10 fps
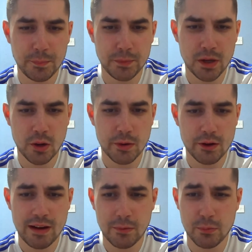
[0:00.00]
going
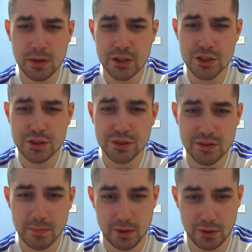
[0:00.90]
around, which
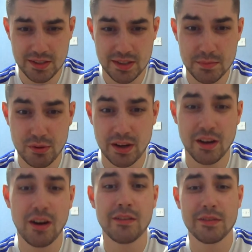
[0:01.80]
to be honest is pretty
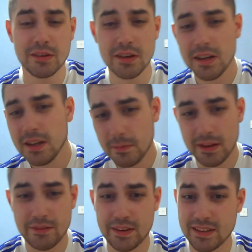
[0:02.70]
awful.
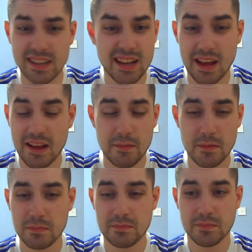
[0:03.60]
But if it did get
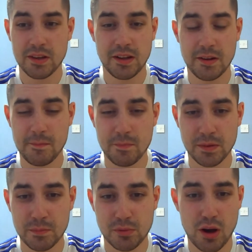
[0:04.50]

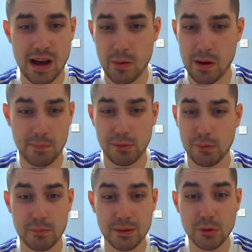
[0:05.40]
brought out, I
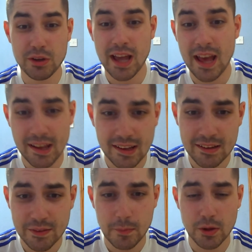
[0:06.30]
probably would get it
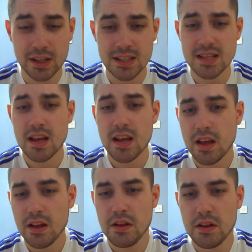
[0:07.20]
if I'm honest.
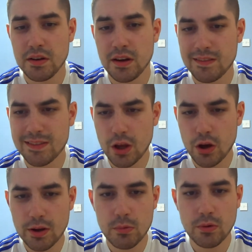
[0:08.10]
The
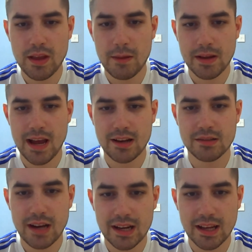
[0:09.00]
only one that I'm kind
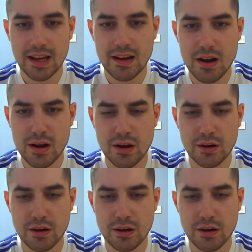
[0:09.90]
of liking